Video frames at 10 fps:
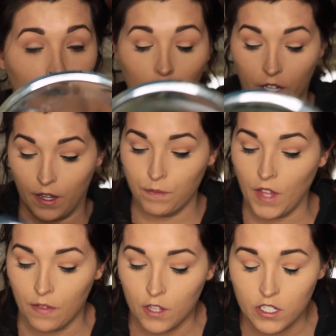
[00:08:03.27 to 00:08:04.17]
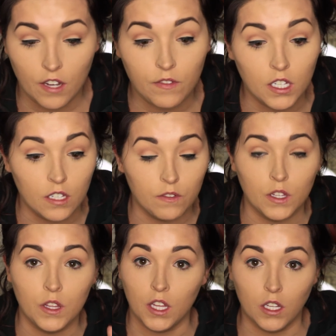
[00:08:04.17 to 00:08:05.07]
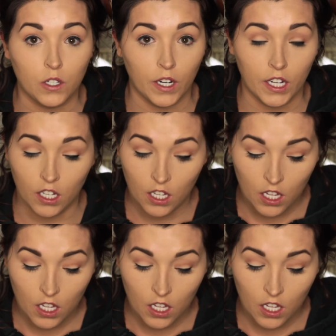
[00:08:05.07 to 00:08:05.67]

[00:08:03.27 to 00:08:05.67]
Okay, yeah, they're definitely even. They look great.